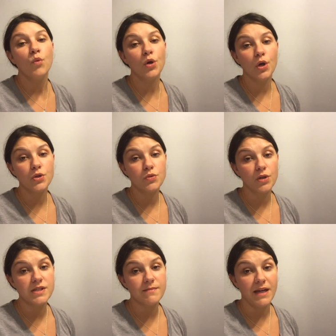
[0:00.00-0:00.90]
will go
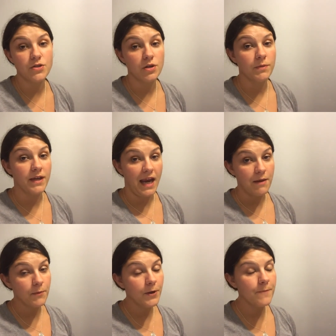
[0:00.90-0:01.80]
towards my trip in
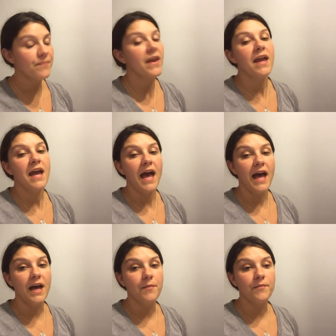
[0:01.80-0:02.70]
April.
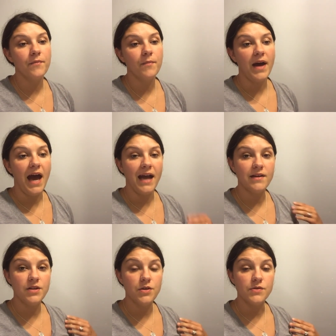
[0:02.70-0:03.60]
Um, but I
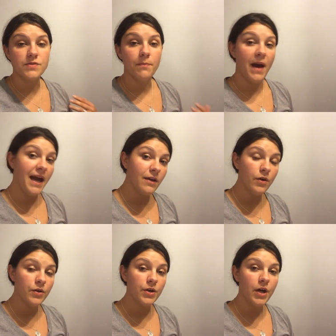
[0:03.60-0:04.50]
used my
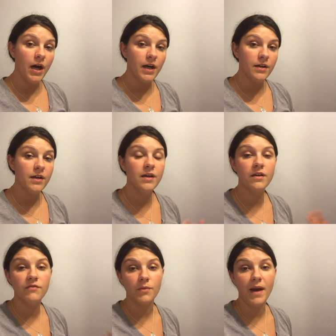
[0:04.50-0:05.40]
Kroger card
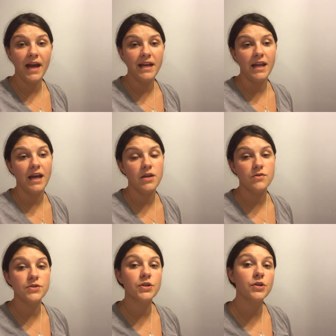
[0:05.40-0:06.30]
for mine and I
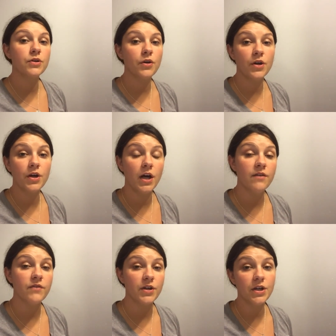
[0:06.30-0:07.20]
used her Kroger
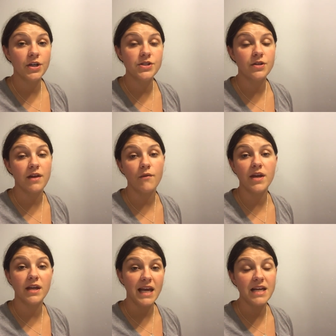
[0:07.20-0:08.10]
card for her so that we
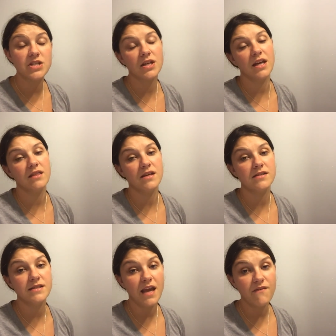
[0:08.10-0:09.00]
can each get the
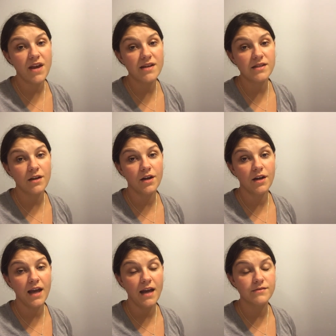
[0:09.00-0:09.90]
savings things on our
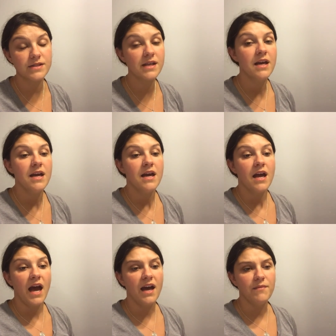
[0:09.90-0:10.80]
accounts
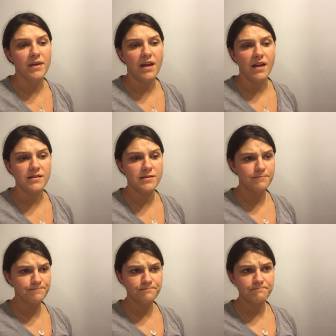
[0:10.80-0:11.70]
um, because
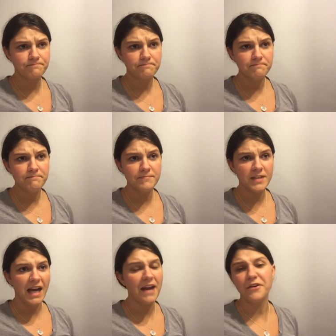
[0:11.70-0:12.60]

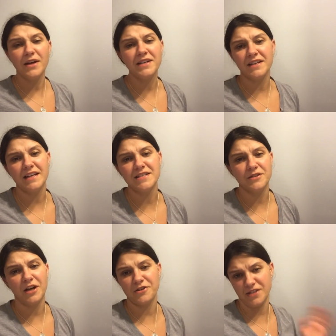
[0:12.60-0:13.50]
I don't know, I didn't need
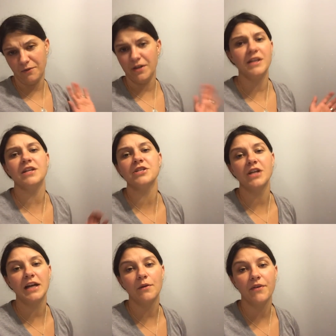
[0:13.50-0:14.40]
$2. I wanted to
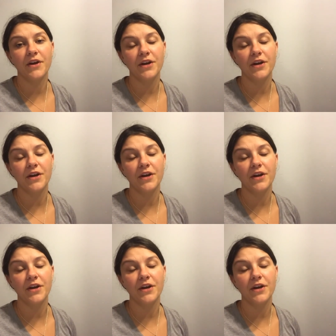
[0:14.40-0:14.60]
share it with